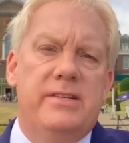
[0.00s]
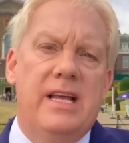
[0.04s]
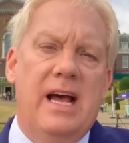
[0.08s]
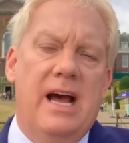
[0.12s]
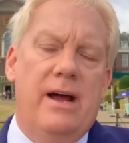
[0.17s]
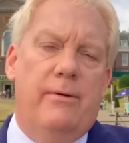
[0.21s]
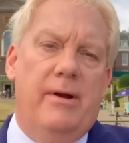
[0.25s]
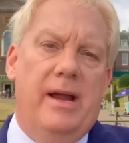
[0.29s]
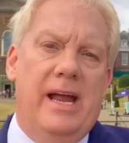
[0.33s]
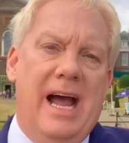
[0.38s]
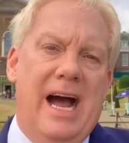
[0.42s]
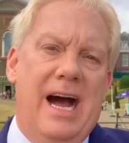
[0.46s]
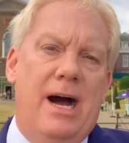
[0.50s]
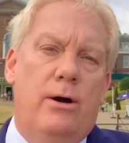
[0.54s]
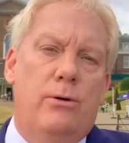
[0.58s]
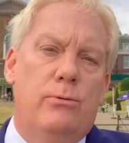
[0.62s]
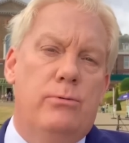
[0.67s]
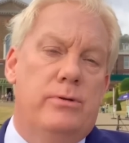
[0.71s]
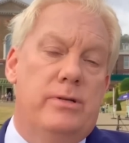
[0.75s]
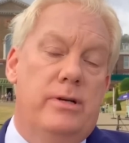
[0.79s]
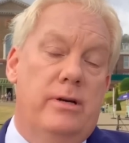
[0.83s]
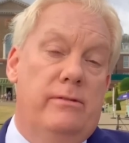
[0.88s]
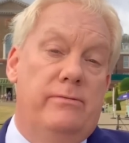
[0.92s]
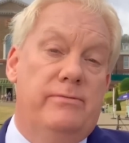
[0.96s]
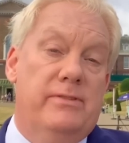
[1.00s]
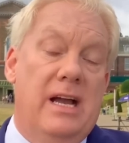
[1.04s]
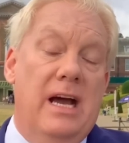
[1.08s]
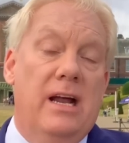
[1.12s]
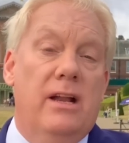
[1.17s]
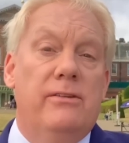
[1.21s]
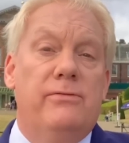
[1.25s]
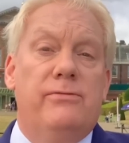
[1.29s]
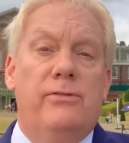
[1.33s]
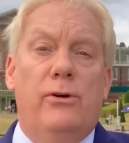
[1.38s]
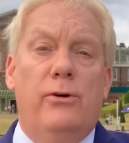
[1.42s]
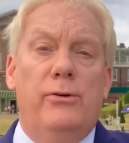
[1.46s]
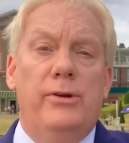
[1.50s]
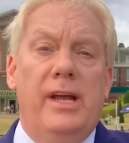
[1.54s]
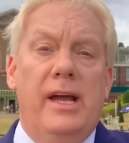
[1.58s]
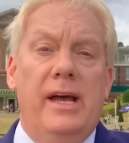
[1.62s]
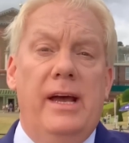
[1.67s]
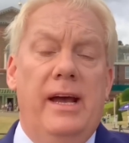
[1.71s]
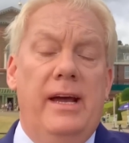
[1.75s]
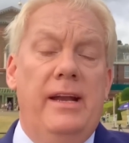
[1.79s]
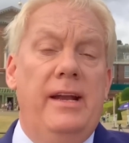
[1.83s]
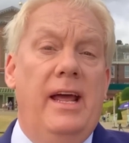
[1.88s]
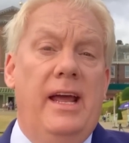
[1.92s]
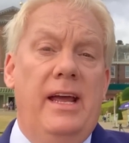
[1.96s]
Harry out of California
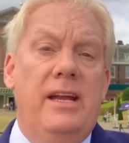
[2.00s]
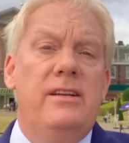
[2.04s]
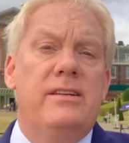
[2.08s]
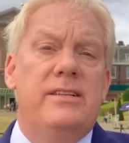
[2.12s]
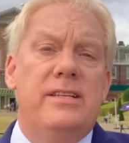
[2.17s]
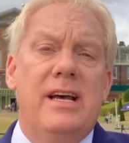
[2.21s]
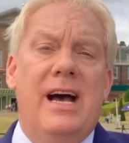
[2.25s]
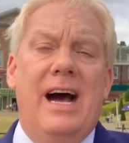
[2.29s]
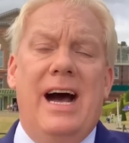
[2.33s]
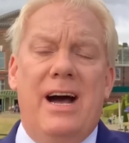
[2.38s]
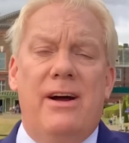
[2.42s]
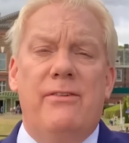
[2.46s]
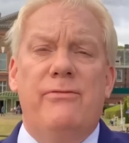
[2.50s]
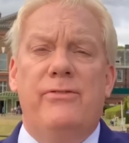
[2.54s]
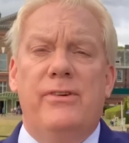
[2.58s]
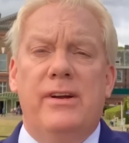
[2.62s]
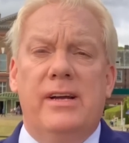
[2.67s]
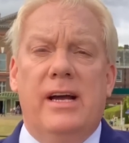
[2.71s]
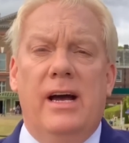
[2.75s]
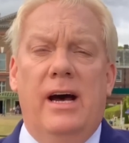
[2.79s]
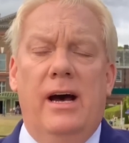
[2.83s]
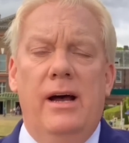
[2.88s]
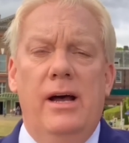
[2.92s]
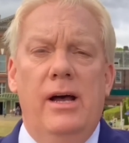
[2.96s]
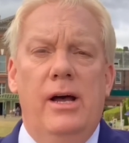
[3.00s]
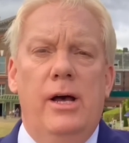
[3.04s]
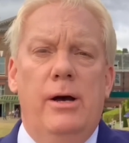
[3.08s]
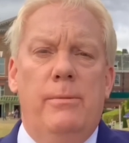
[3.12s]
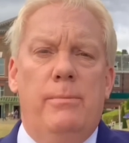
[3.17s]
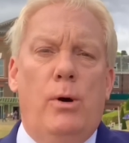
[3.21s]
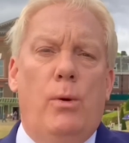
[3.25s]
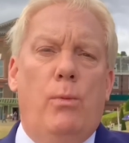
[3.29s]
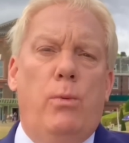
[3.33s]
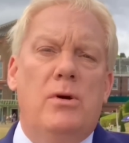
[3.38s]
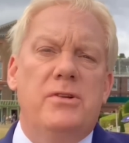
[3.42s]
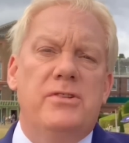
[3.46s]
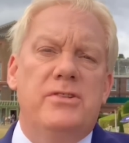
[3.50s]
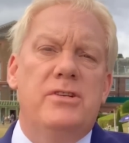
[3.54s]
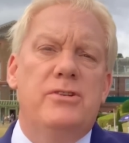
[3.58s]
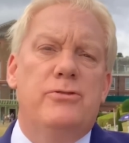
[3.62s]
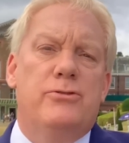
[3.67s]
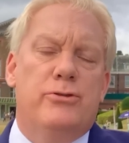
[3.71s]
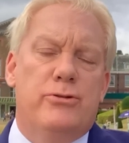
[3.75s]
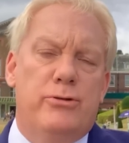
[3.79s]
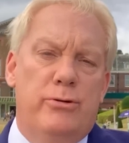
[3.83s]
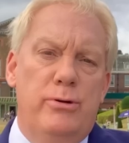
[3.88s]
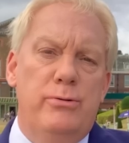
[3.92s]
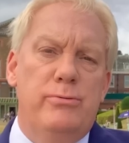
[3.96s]
and into Africa. But what's the
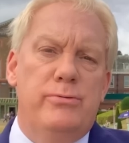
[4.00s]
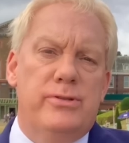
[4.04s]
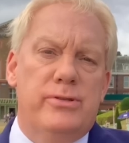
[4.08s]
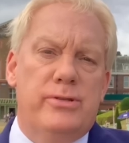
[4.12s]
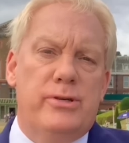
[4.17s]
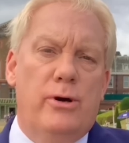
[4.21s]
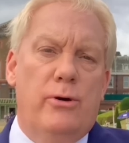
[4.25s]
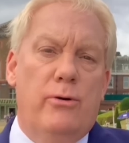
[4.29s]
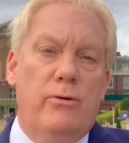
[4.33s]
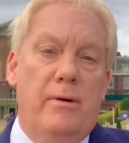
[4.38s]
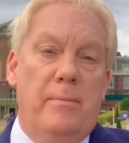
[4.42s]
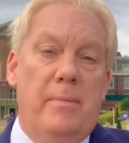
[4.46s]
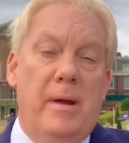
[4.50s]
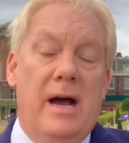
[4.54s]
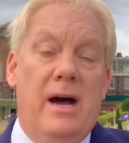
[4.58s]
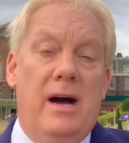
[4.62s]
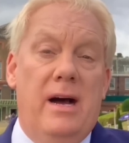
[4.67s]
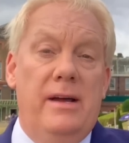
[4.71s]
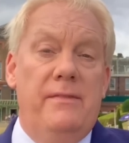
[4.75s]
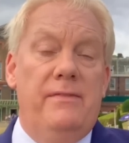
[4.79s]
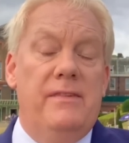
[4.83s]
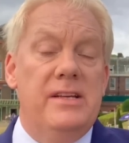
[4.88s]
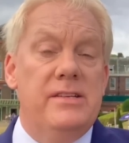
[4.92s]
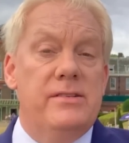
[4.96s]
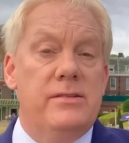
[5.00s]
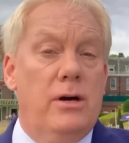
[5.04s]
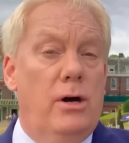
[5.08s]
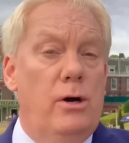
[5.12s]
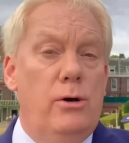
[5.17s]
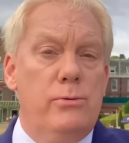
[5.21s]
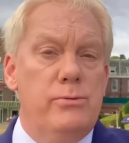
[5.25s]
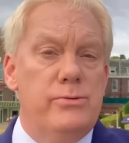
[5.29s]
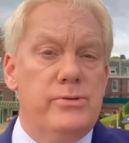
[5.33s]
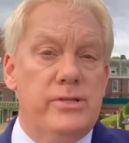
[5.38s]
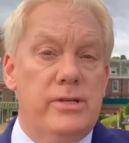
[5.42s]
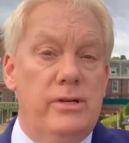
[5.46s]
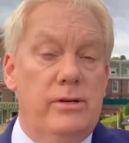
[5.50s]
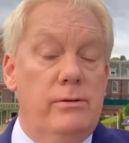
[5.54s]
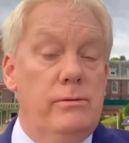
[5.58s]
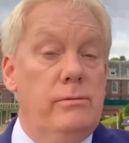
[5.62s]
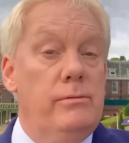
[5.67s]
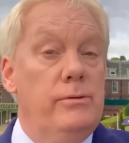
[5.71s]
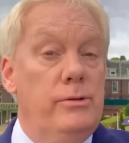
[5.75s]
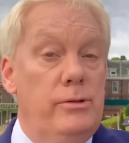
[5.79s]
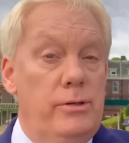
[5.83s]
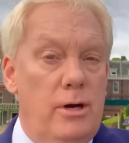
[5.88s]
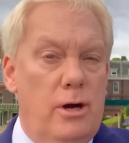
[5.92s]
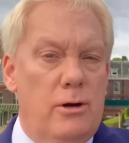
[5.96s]
true story behind this oh-so,
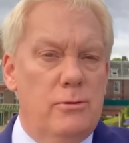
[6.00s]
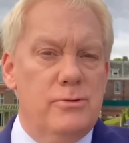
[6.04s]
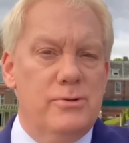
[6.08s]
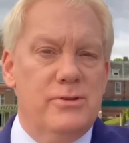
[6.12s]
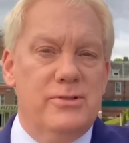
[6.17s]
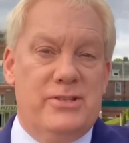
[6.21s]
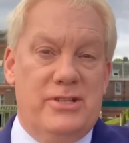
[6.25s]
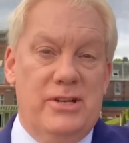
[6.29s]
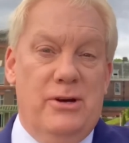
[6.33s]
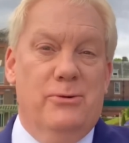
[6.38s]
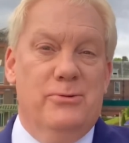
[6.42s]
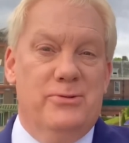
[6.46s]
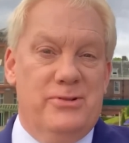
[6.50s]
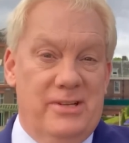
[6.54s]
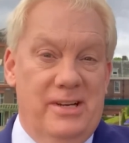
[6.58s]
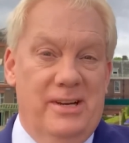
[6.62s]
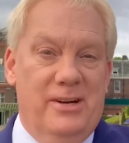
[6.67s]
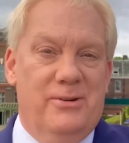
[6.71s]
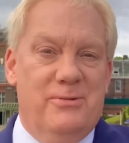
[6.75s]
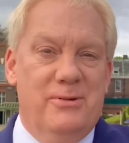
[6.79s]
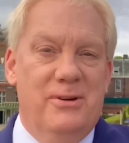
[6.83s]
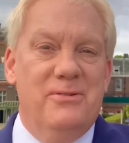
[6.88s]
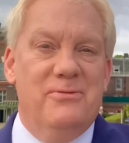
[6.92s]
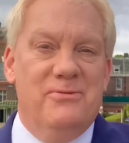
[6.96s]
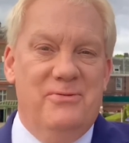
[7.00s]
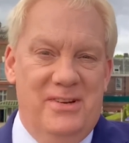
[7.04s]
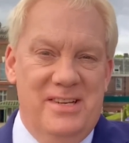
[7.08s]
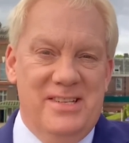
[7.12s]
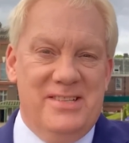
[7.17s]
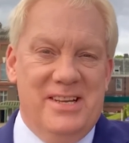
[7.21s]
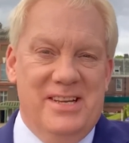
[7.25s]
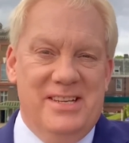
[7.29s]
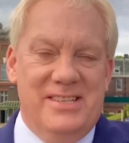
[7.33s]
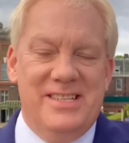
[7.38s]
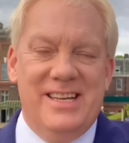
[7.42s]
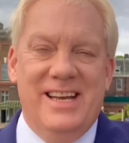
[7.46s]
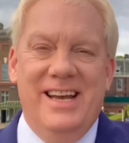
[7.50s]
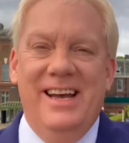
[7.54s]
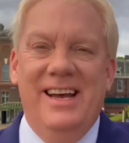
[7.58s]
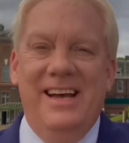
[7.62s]
not-so-secret visit?